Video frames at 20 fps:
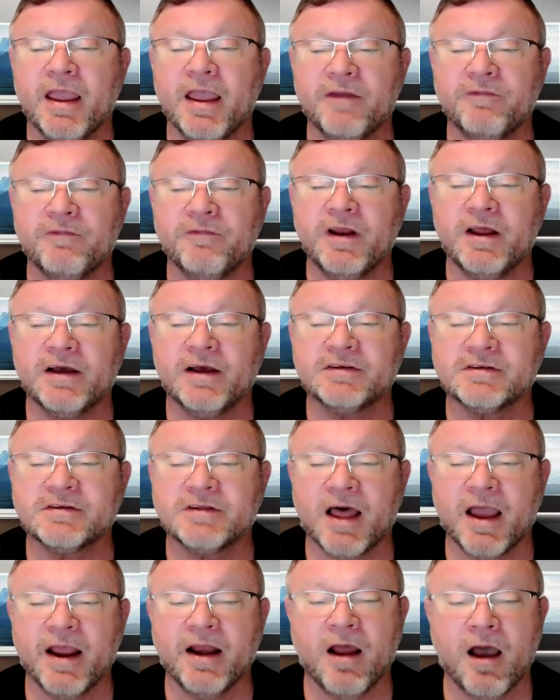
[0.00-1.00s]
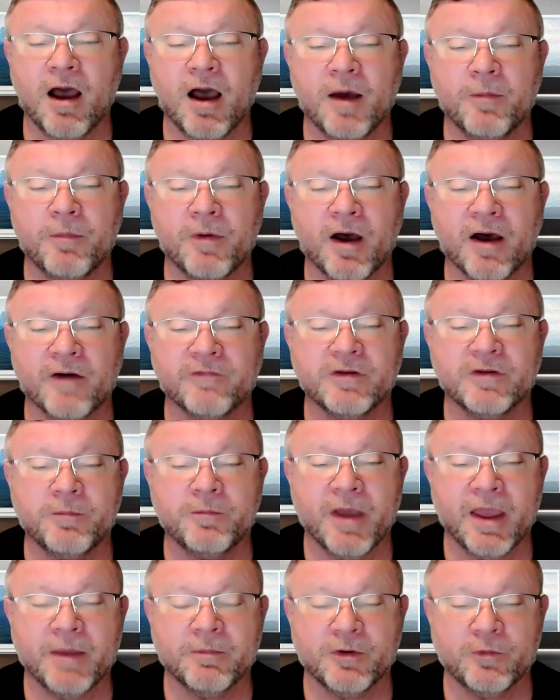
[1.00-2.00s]
Even a slight hop off the
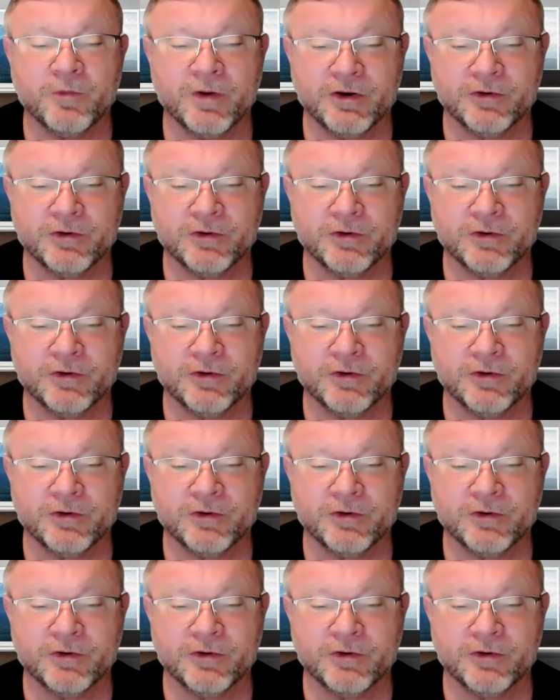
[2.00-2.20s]
pavement